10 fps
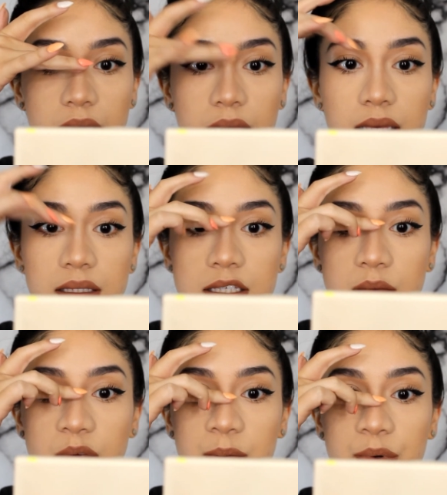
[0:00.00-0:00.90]
And some
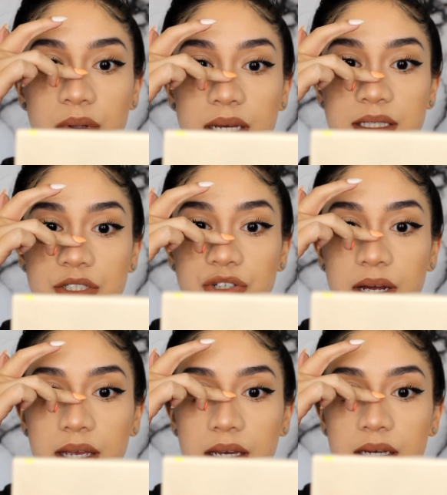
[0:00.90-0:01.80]
people like to
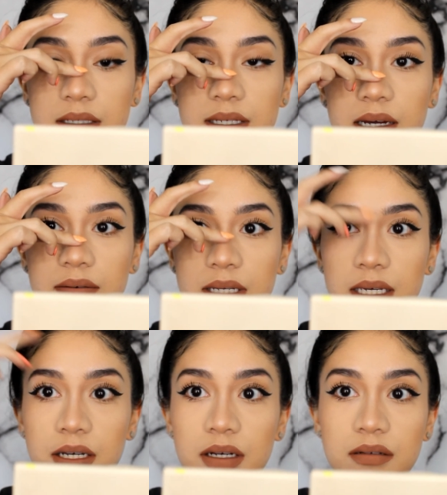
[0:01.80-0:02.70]
drag it down
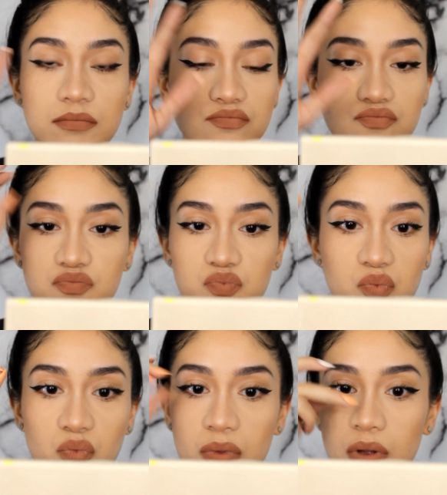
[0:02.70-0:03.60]
here,
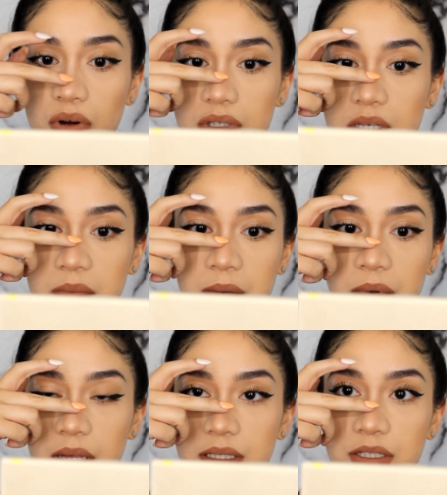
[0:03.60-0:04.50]
or some
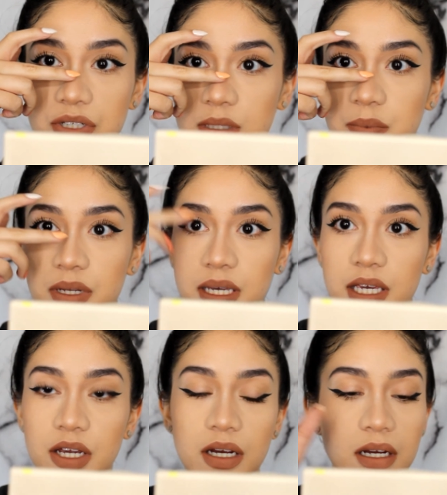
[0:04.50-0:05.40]
people like to just put it
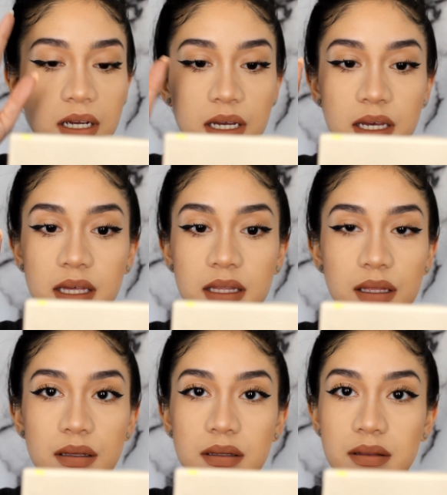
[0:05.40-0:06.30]
here.
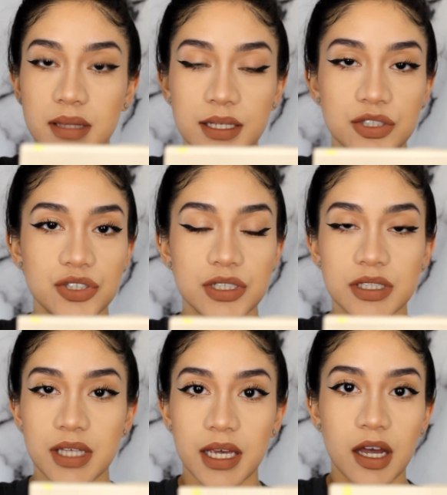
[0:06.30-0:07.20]
That's
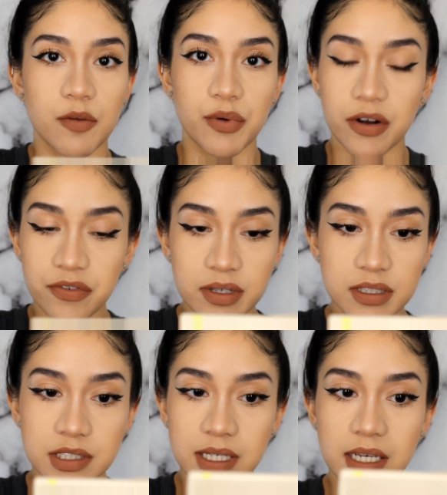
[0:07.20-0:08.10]
just like a
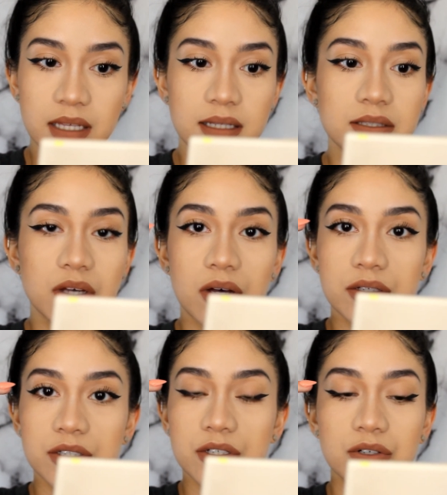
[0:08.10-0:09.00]
preference thing. That's
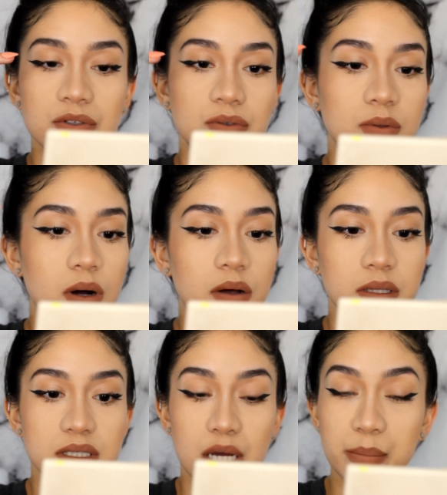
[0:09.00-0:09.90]
also on the
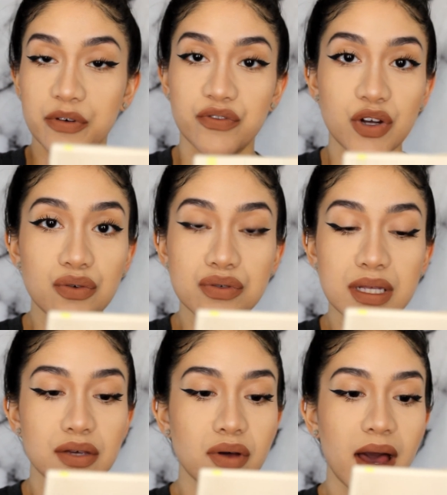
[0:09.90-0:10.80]
type of nose that
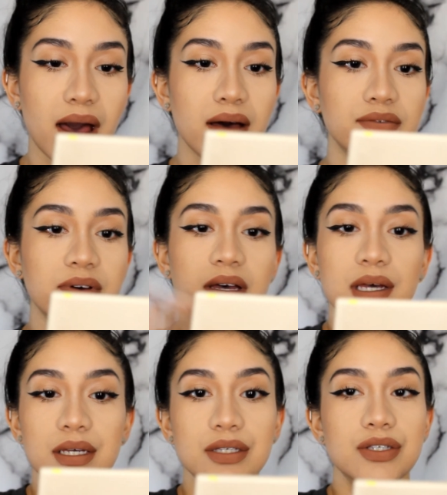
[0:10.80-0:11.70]
you have.
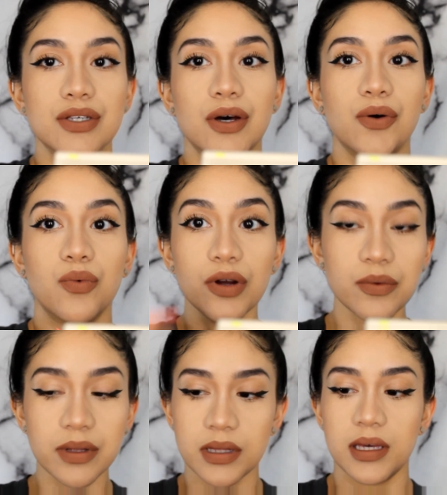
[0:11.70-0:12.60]
So work
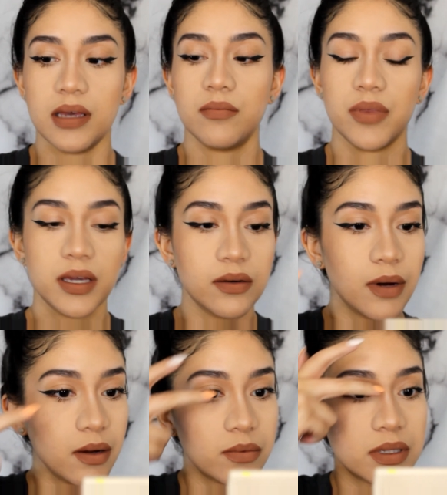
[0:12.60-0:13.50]
with it and play
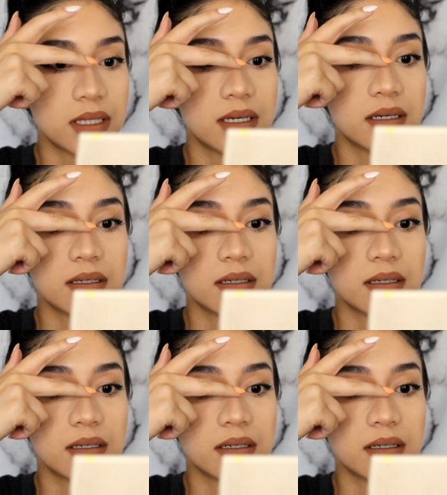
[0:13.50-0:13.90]
around with it.